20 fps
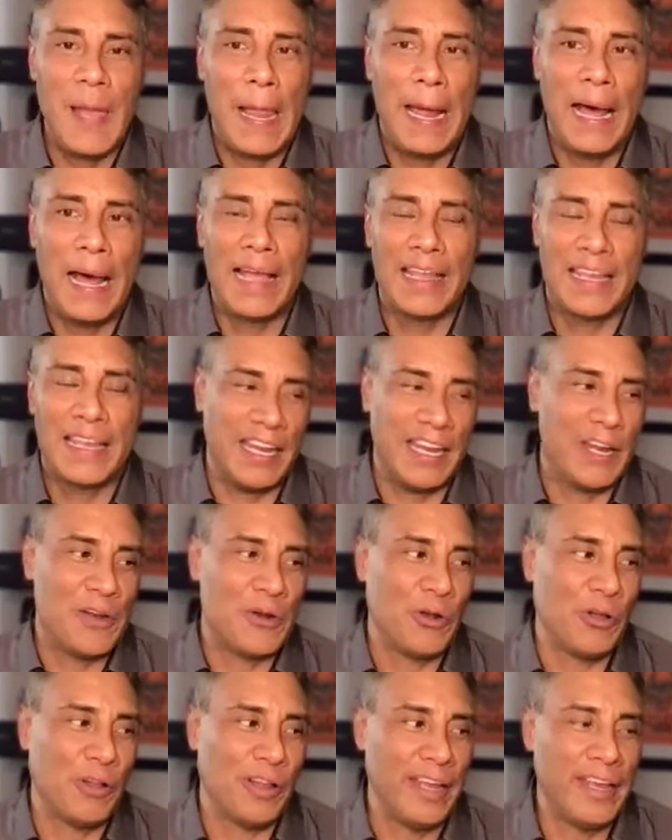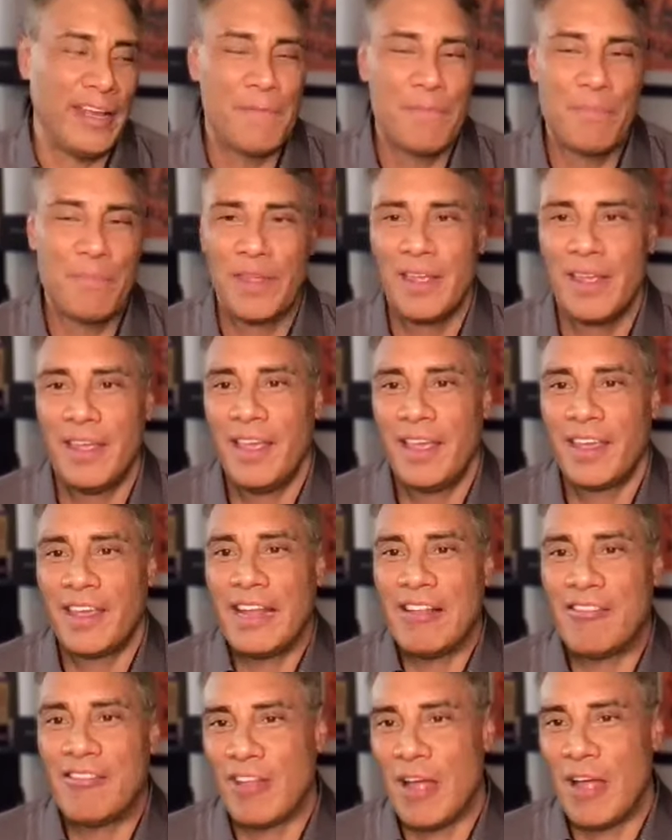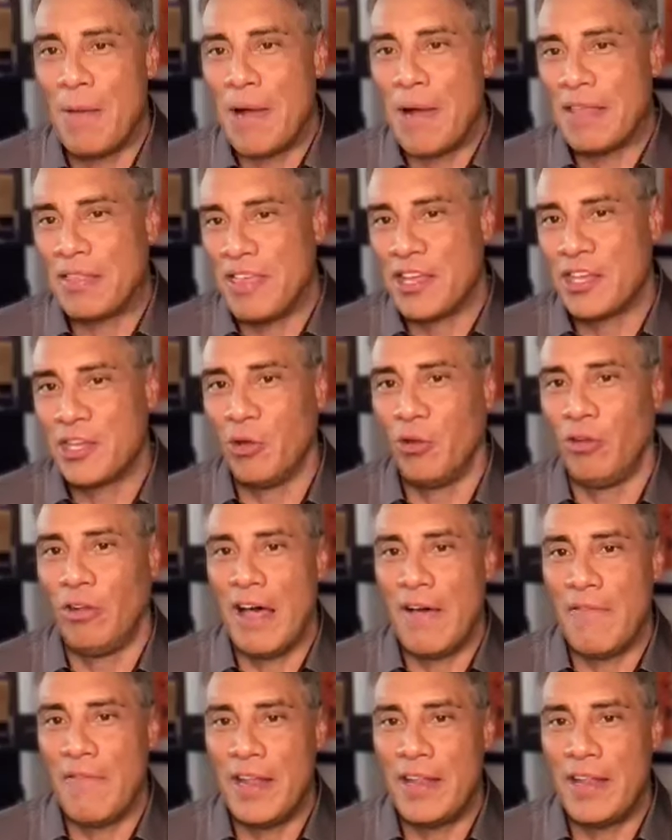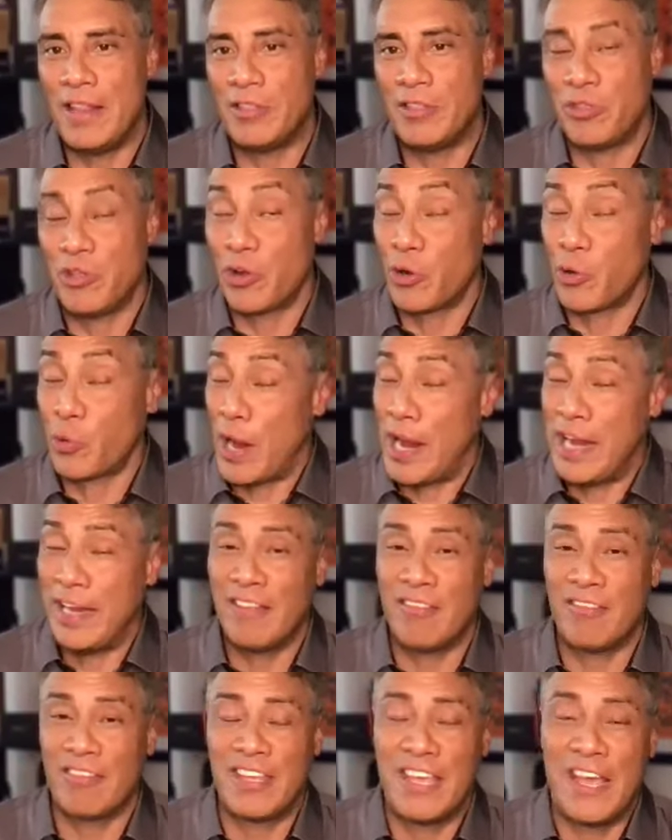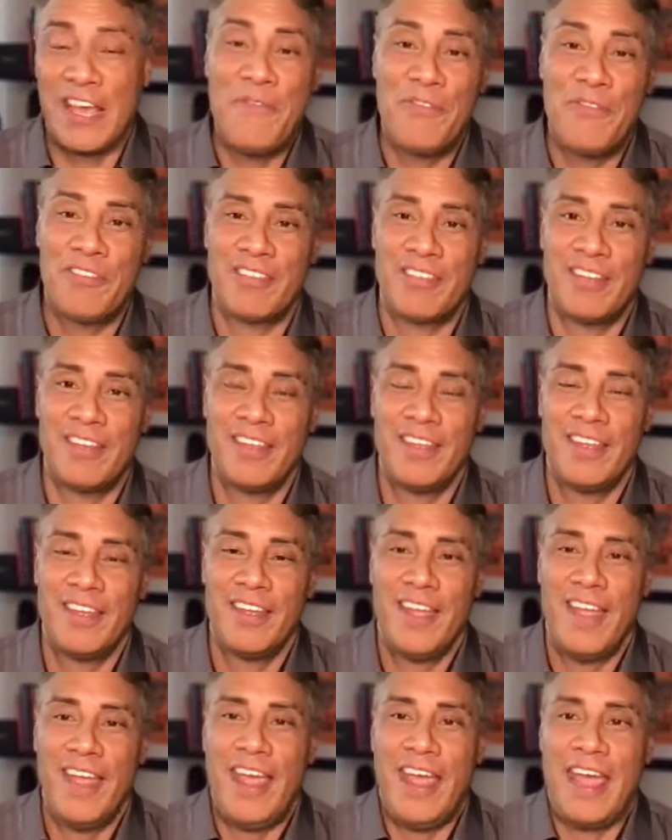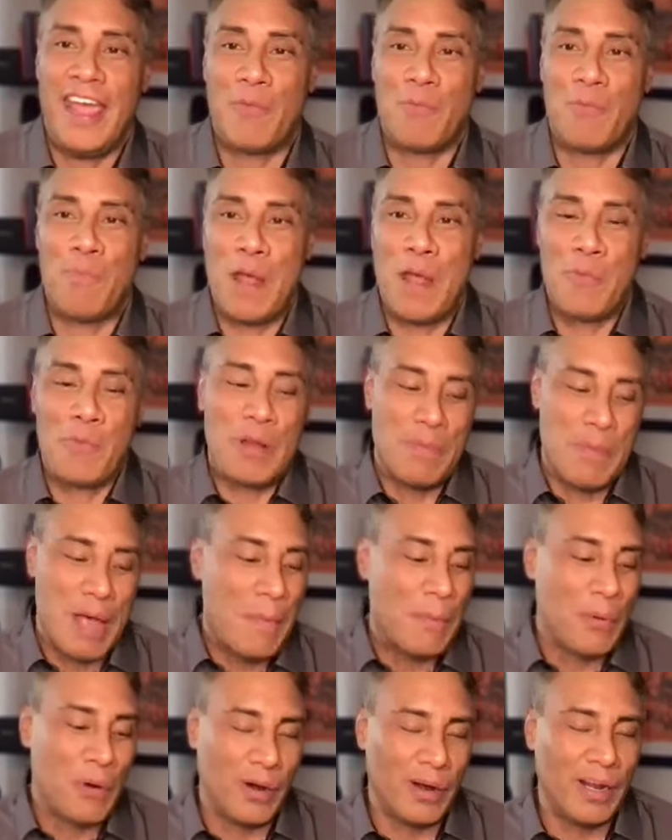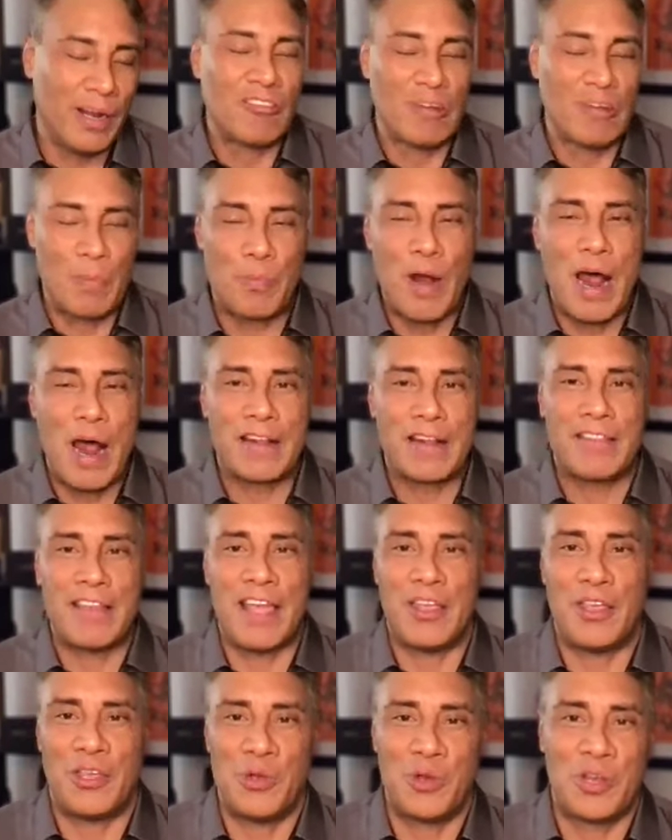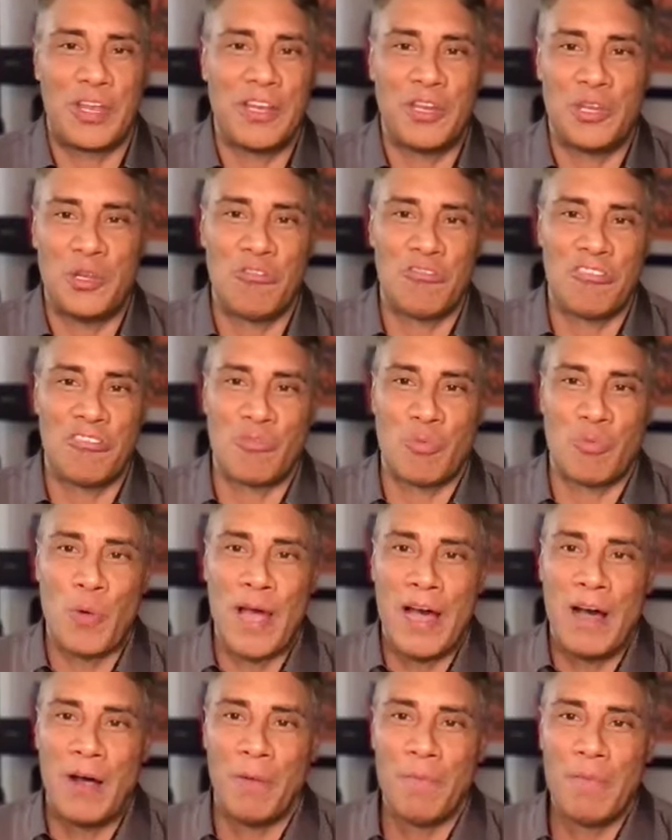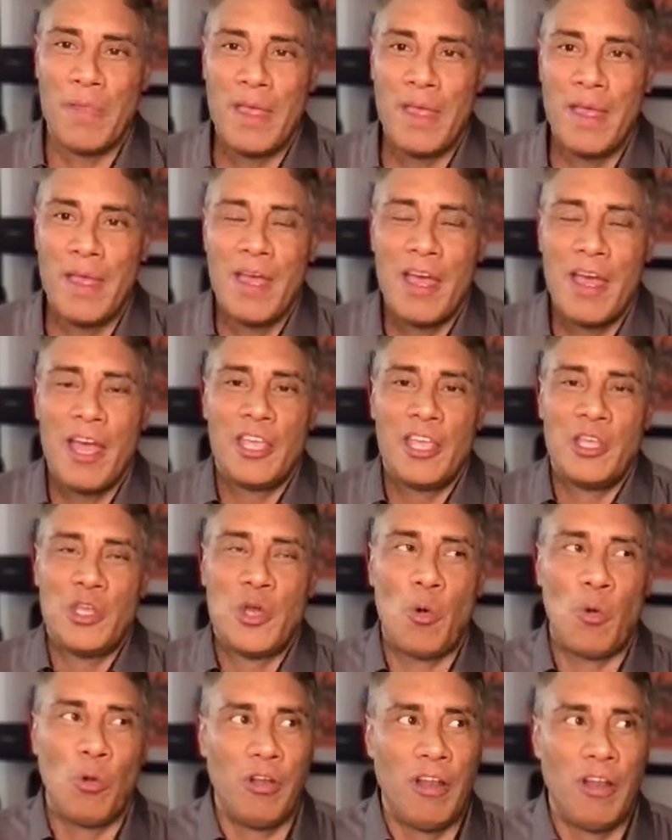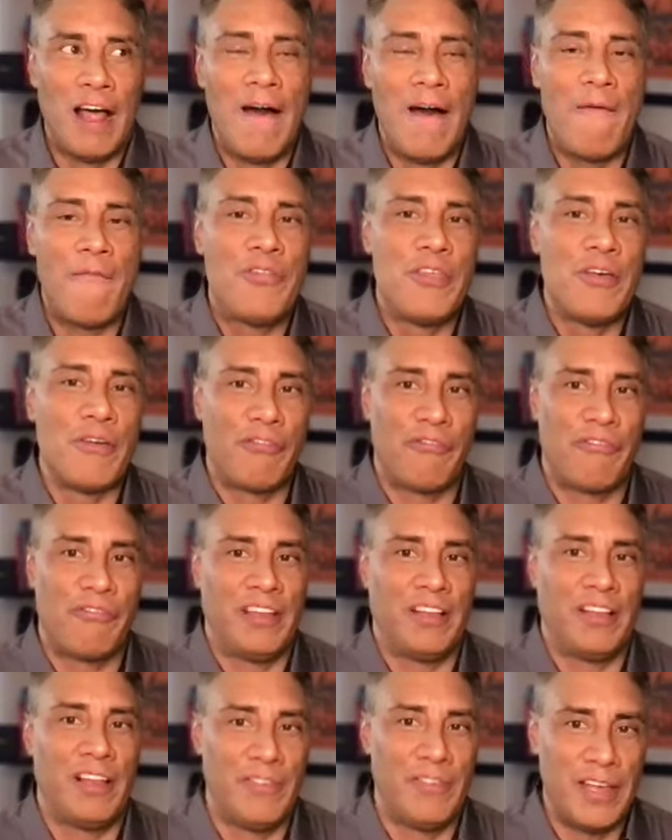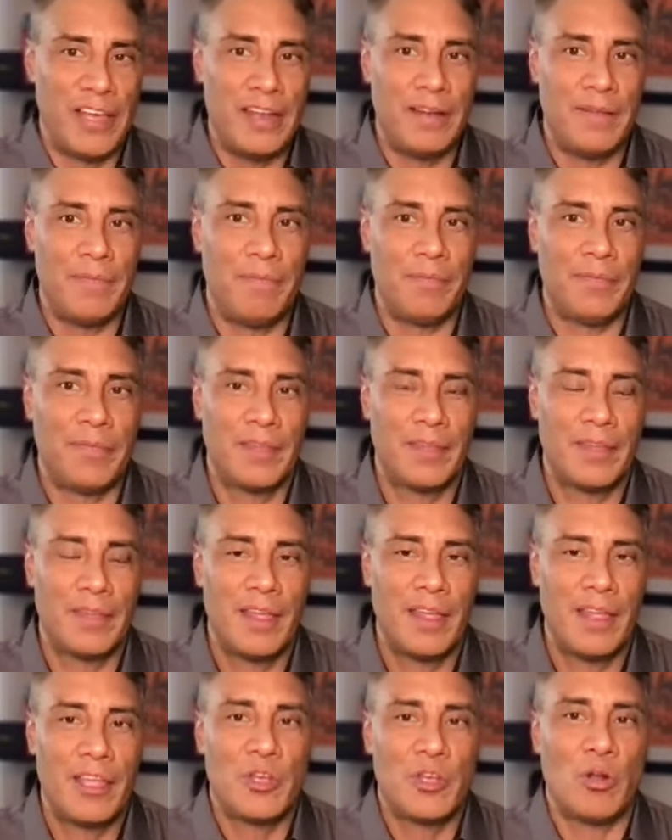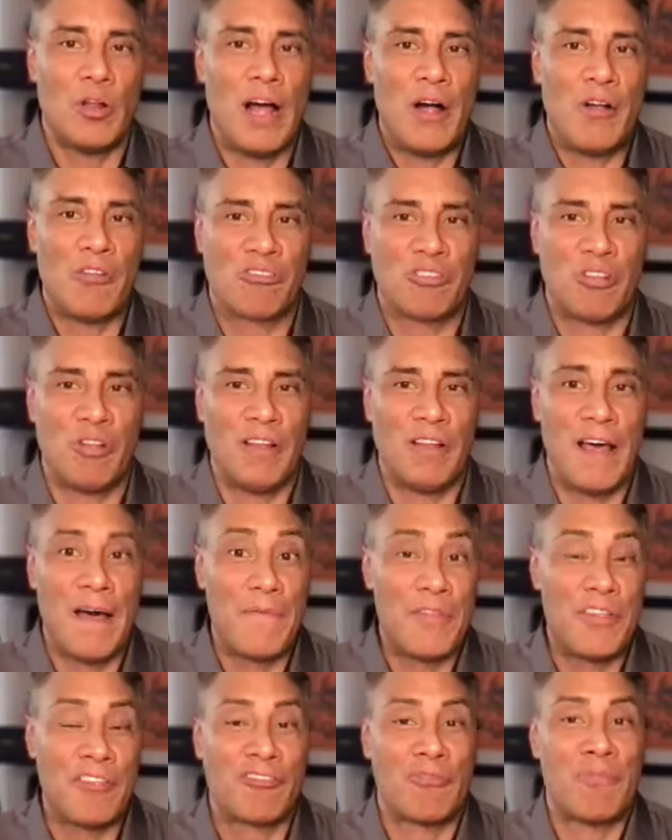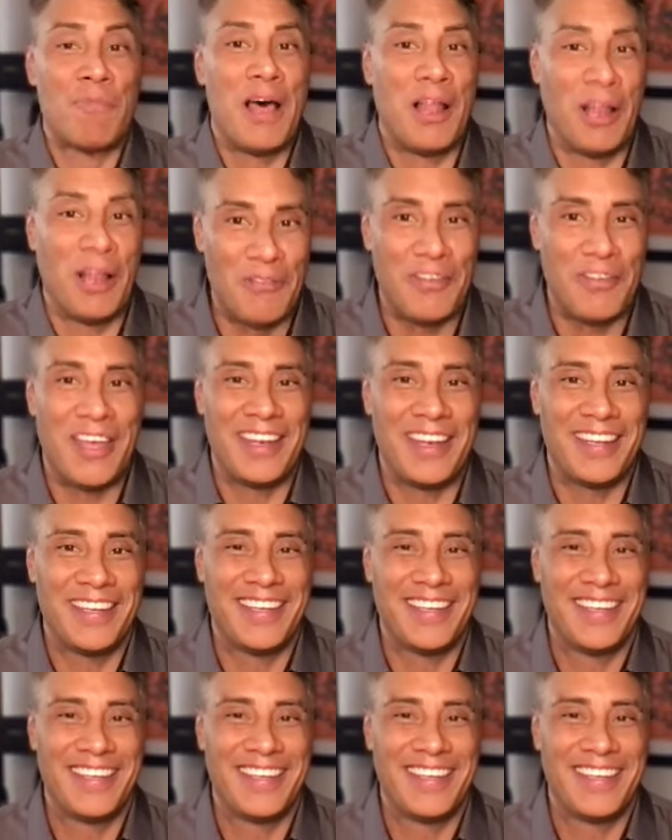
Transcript: Get in early, get some. I think you'll love it. They're great as gifts. And men, remember, it's a product that you can use as well. You'll love the feel of it. You'll also love the smell of it.